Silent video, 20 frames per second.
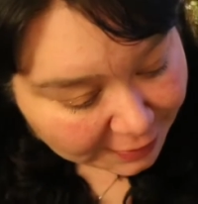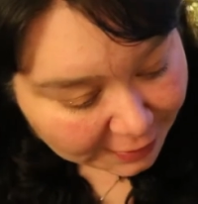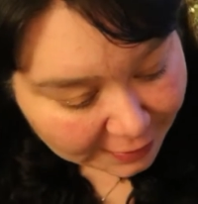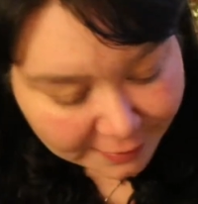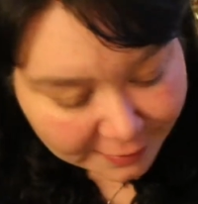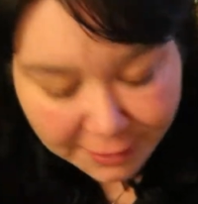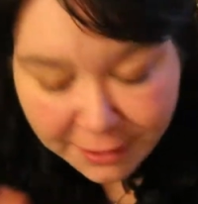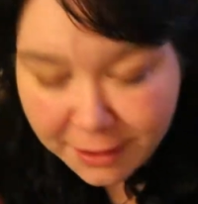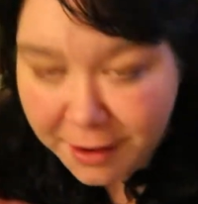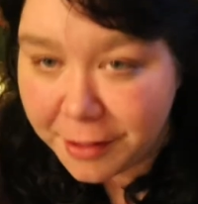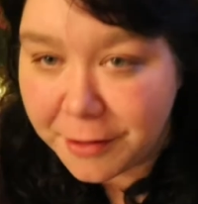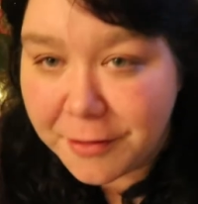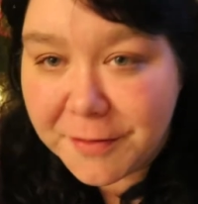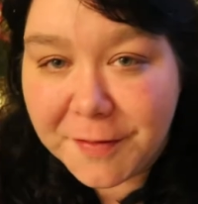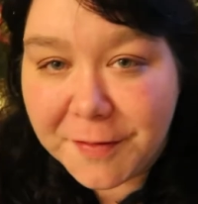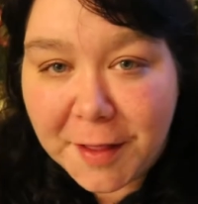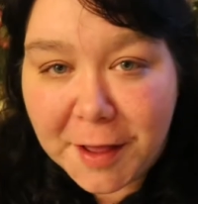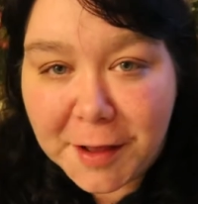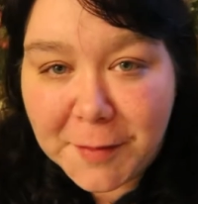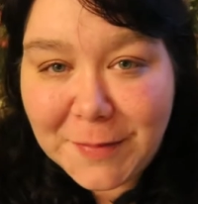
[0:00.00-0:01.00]
It's another
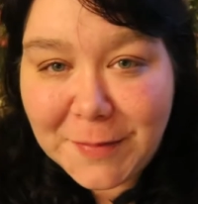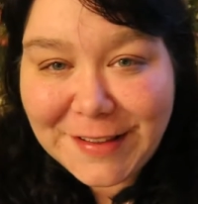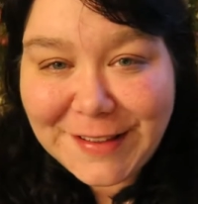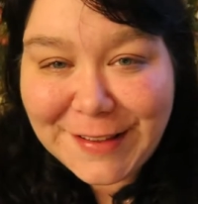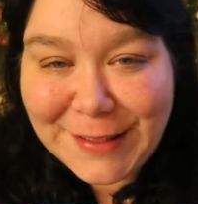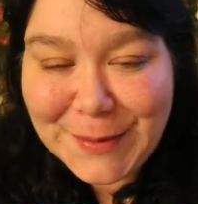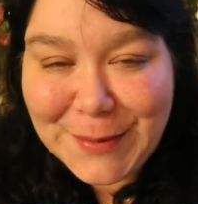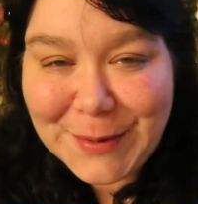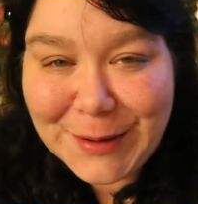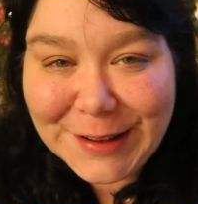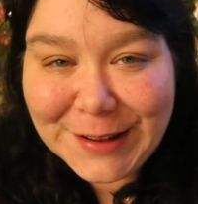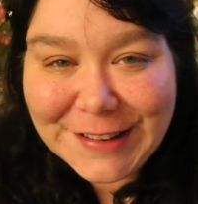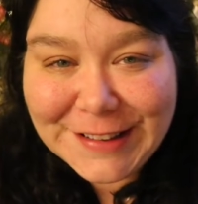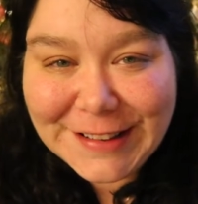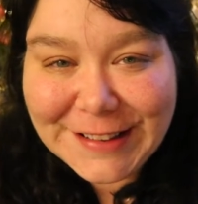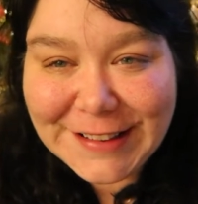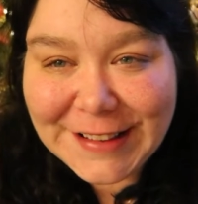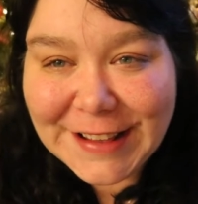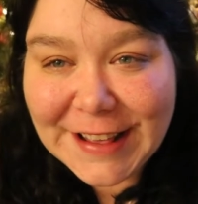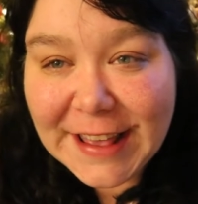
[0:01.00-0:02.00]
Vlogmas in the
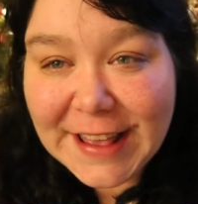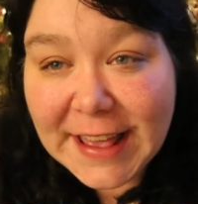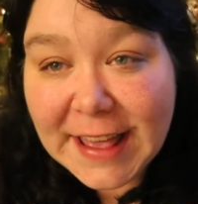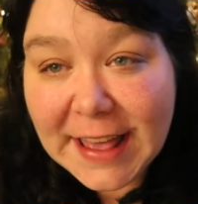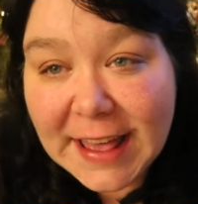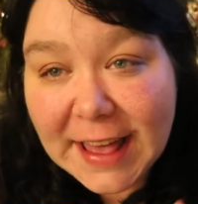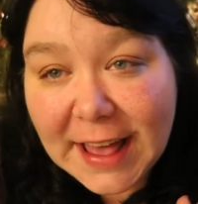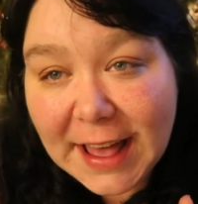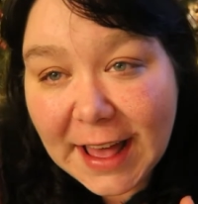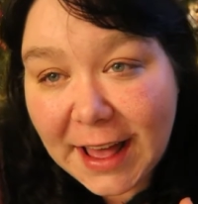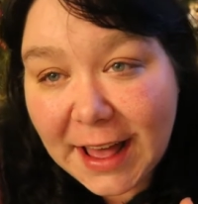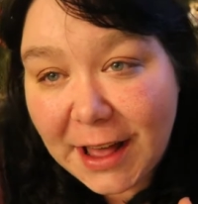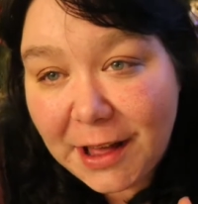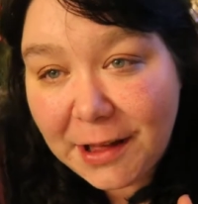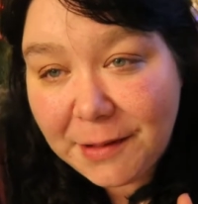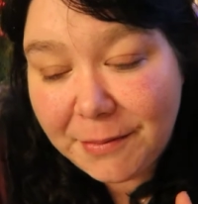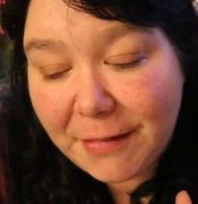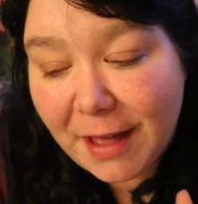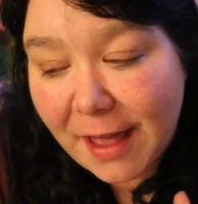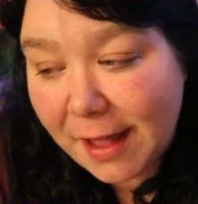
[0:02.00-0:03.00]
books.
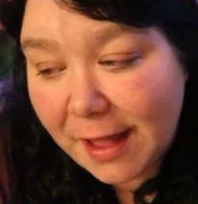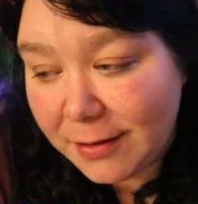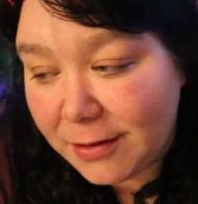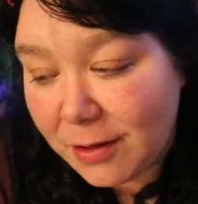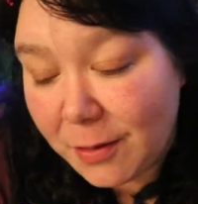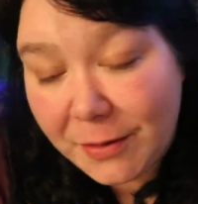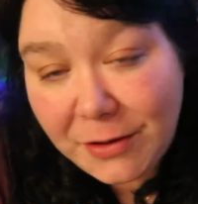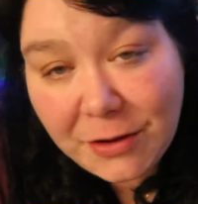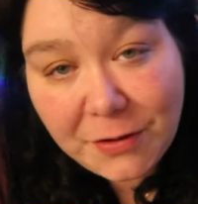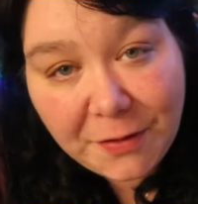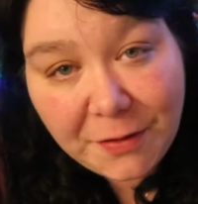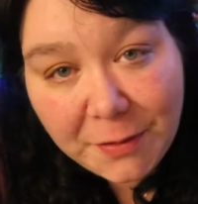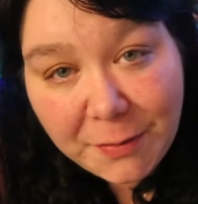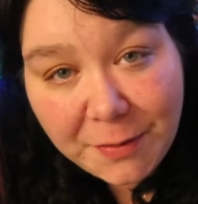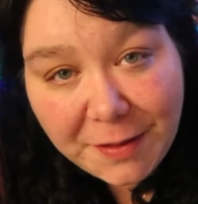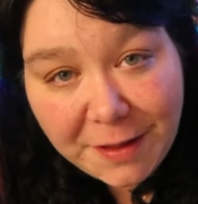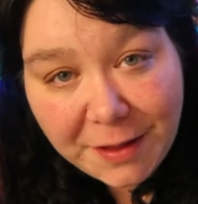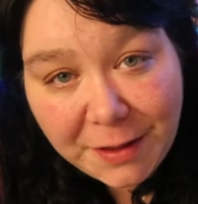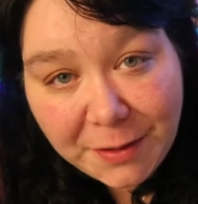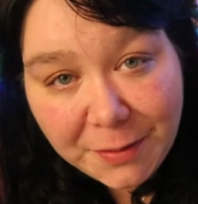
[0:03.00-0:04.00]
I had so much fun
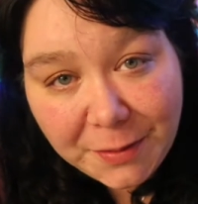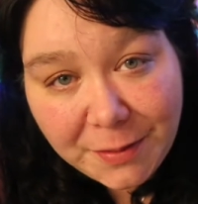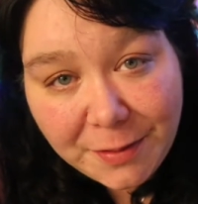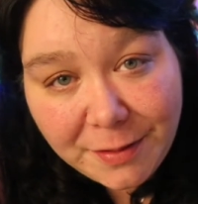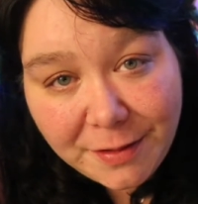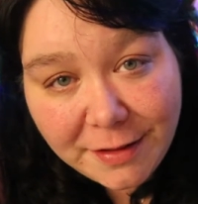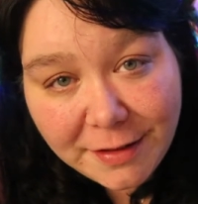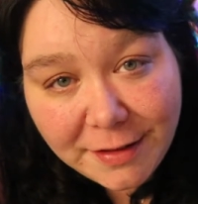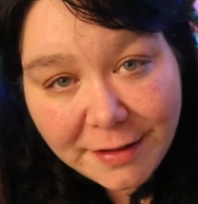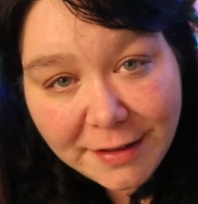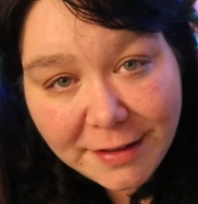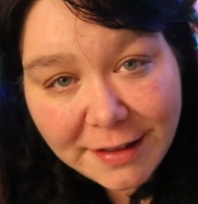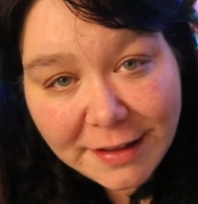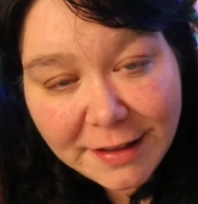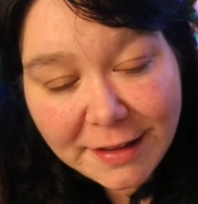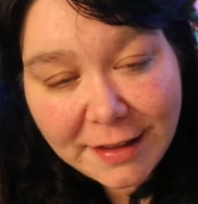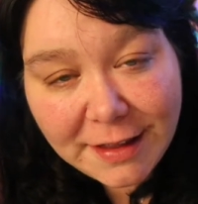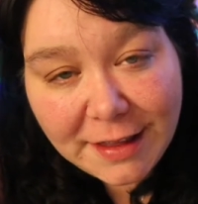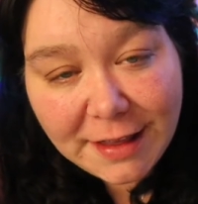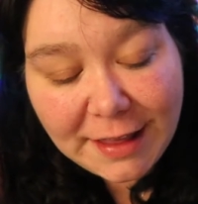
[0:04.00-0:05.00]
with you,
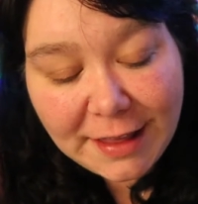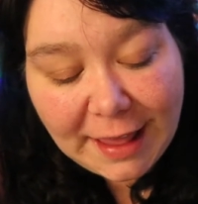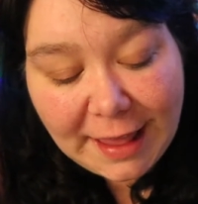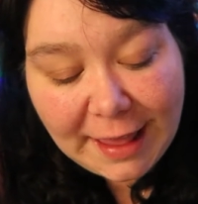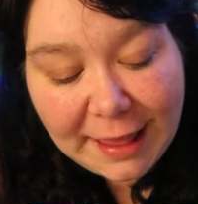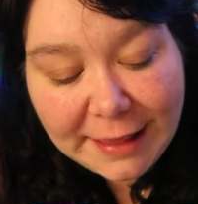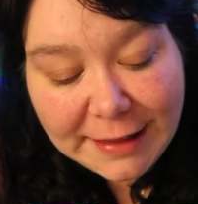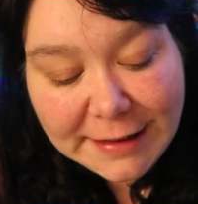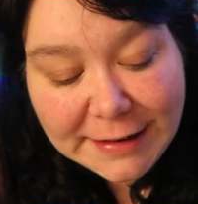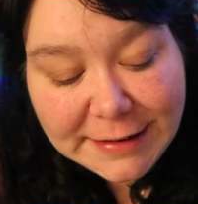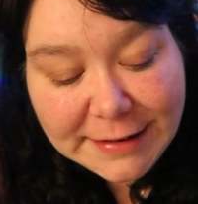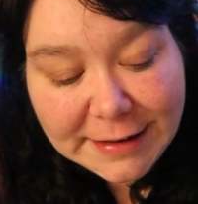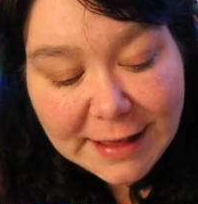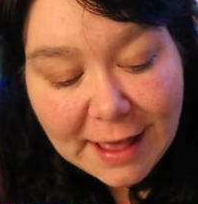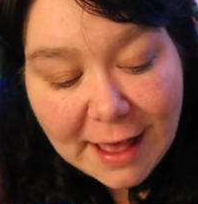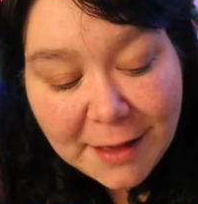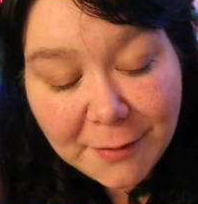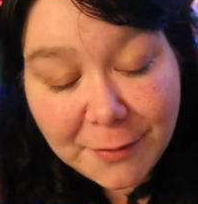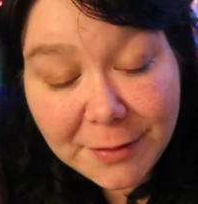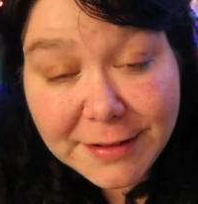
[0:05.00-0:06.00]
and
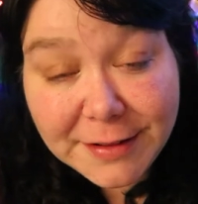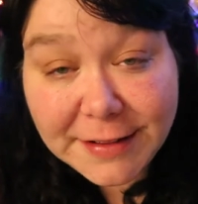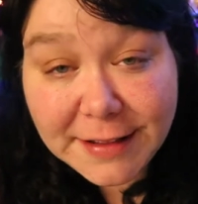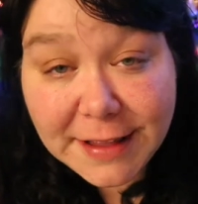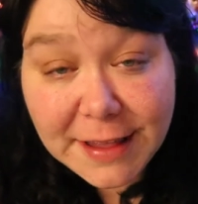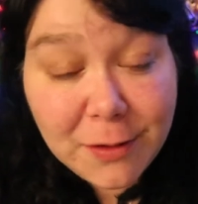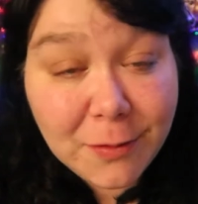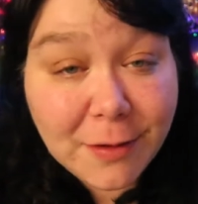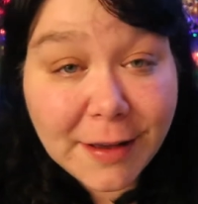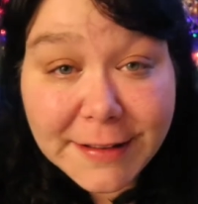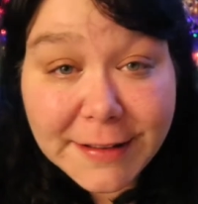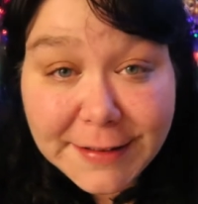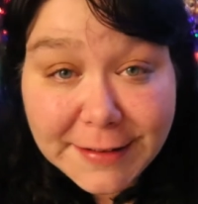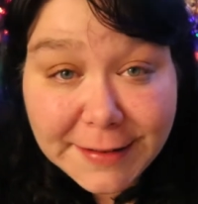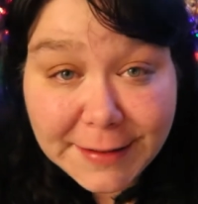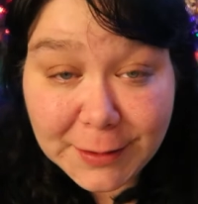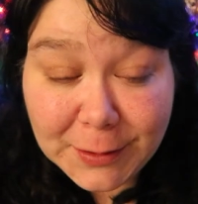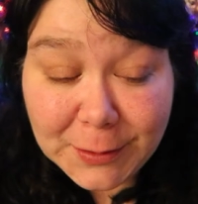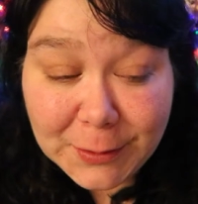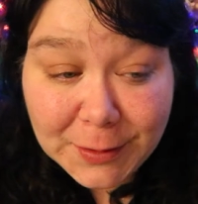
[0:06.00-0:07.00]
I will see you guys
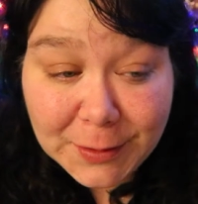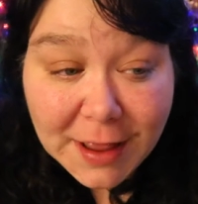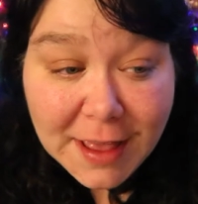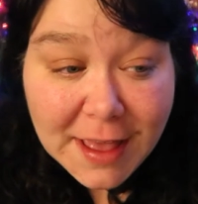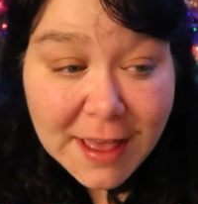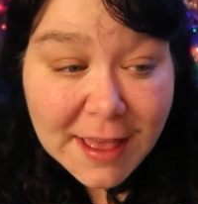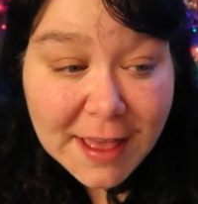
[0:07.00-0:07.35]
soon.